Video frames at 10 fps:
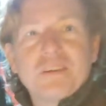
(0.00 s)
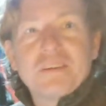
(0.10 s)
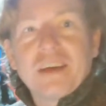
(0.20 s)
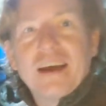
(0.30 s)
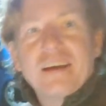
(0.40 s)
their
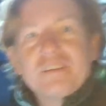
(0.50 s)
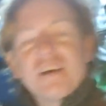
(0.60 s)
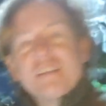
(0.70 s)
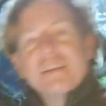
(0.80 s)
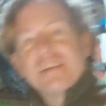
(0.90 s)
tires
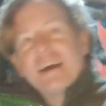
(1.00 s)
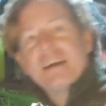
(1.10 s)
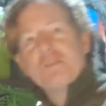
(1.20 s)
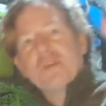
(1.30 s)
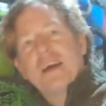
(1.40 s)
on the
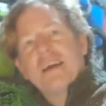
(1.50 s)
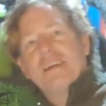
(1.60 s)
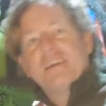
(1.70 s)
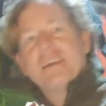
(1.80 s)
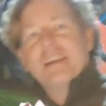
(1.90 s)
tire
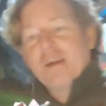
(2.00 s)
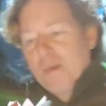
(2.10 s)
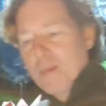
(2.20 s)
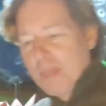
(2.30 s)
fire, you know.